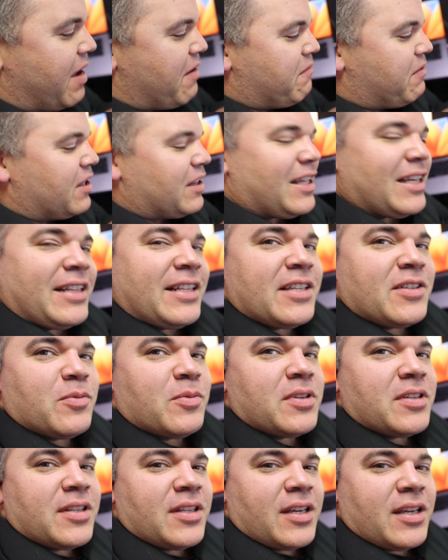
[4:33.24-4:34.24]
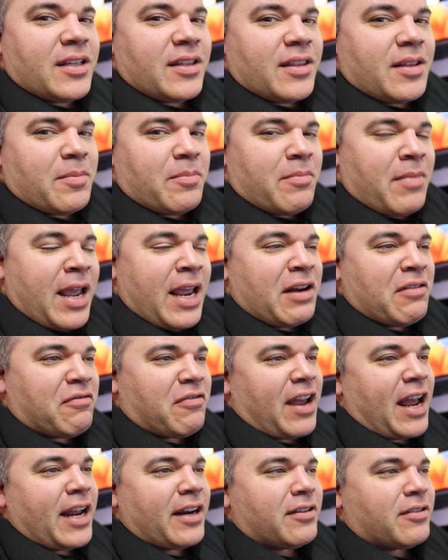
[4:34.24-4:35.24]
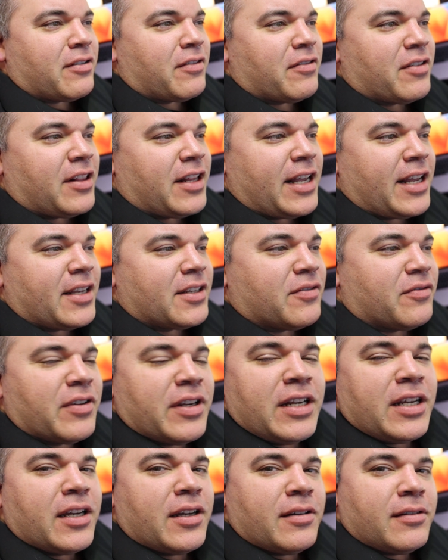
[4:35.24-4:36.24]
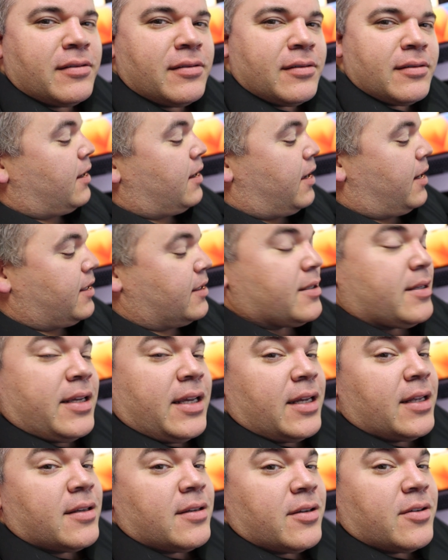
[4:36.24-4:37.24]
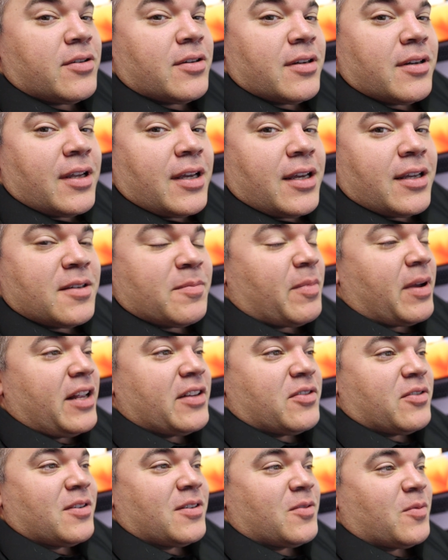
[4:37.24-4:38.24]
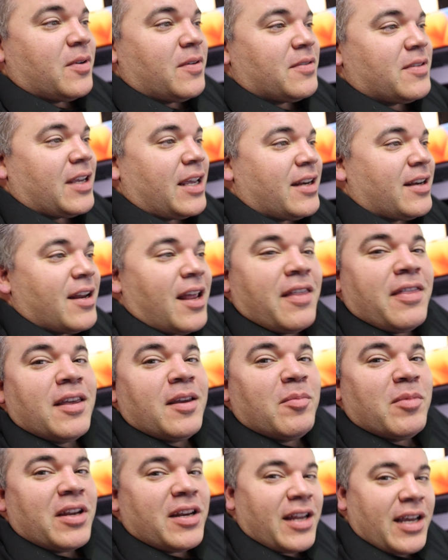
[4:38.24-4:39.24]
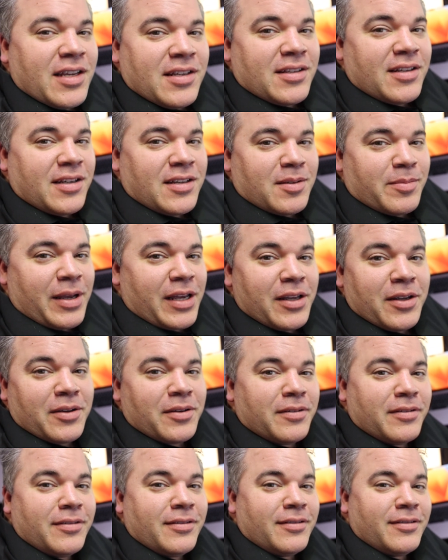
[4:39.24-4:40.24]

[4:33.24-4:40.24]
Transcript: I feel like this was like the main factor of the last video. Honest Kids, you should uh, sponsor us. We've said nothing but nice things about you.